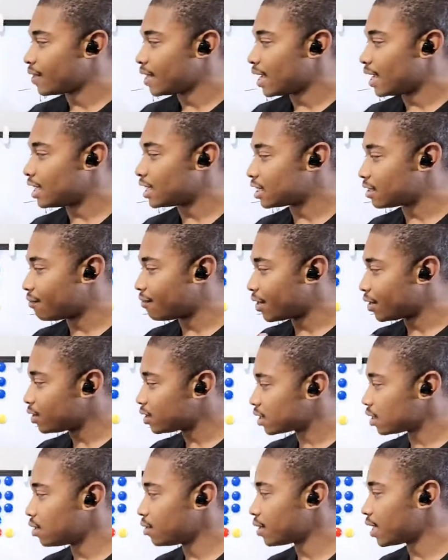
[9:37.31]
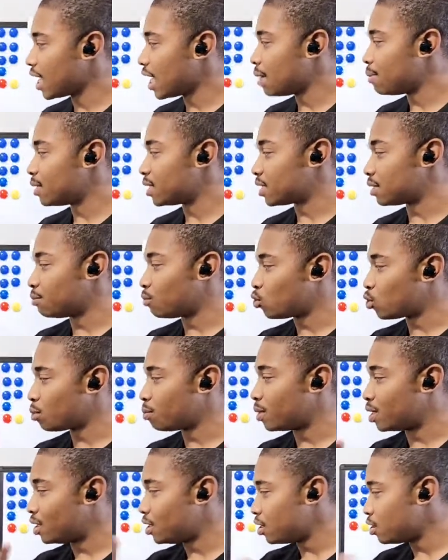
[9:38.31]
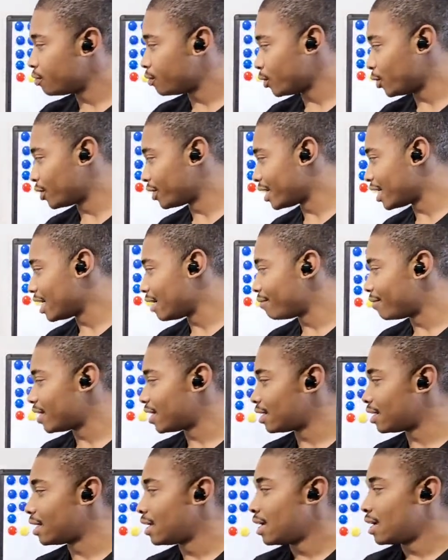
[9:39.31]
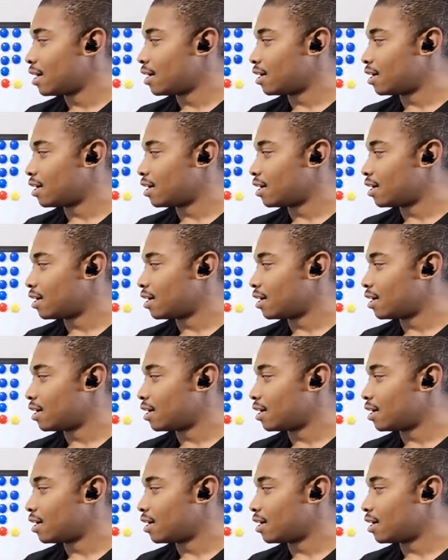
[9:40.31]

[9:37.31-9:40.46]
And it's a very slow game. It's a more maneuvering game than